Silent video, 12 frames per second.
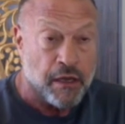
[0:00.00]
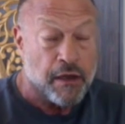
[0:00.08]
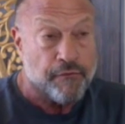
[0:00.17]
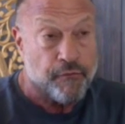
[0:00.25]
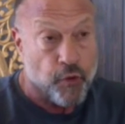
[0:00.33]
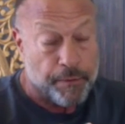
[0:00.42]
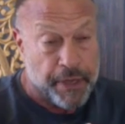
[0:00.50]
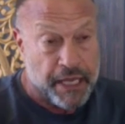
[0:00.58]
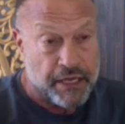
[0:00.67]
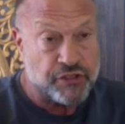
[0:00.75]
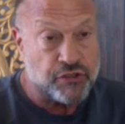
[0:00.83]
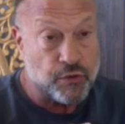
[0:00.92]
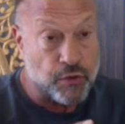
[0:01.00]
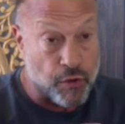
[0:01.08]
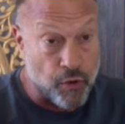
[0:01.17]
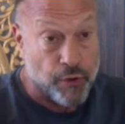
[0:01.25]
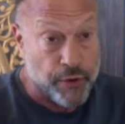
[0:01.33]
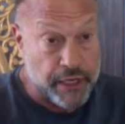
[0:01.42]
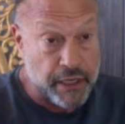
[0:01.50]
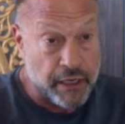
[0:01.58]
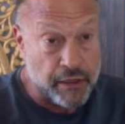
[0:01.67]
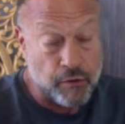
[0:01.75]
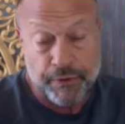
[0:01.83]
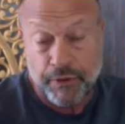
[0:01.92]
For patients who are already on
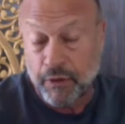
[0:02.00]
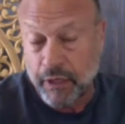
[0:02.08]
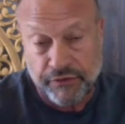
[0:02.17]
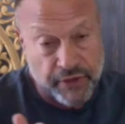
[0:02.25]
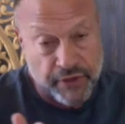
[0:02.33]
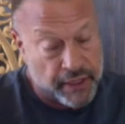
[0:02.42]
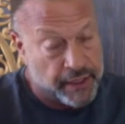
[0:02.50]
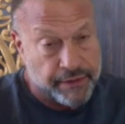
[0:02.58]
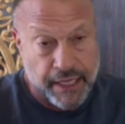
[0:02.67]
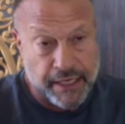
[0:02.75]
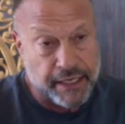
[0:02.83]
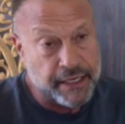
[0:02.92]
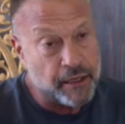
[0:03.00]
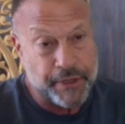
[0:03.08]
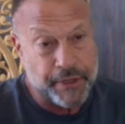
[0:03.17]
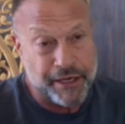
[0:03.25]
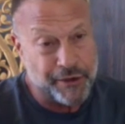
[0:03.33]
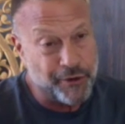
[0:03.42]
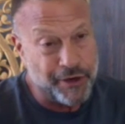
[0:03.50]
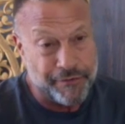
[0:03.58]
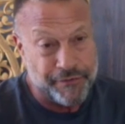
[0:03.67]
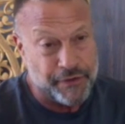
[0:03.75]
opioids, they need help getting off.